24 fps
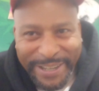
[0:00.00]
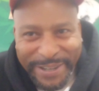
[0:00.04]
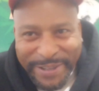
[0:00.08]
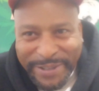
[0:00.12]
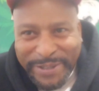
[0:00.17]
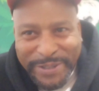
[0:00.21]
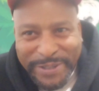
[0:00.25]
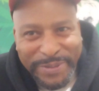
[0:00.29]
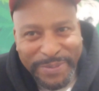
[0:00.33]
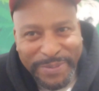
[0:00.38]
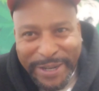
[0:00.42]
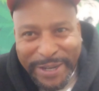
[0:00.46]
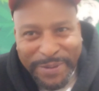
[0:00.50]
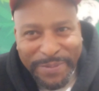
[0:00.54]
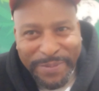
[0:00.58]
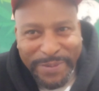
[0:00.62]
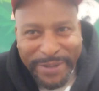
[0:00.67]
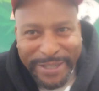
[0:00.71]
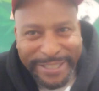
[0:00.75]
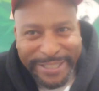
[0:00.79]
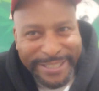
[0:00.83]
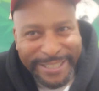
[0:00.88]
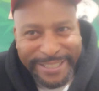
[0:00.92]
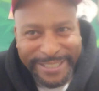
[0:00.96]
he on his way to
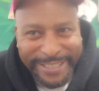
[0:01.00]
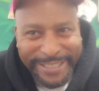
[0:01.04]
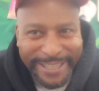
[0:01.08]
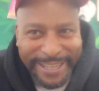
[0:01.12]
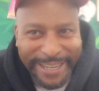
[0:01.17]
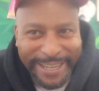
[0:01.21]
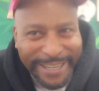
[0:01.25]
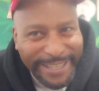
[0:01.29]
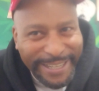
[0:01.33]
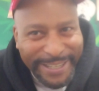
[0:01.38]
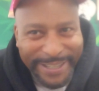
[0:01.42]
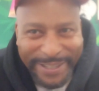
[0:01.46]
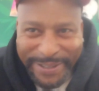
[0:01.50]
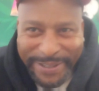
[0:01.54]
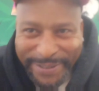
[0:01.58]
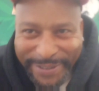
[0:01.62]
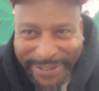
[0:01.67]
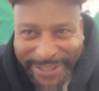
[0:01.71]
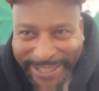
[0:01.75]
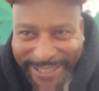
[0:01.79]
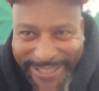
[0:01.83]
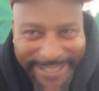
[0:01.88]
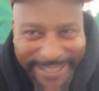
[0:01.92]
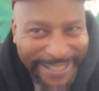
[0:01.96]
168
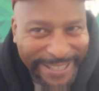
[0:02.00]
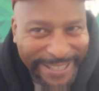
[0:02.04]
anyway.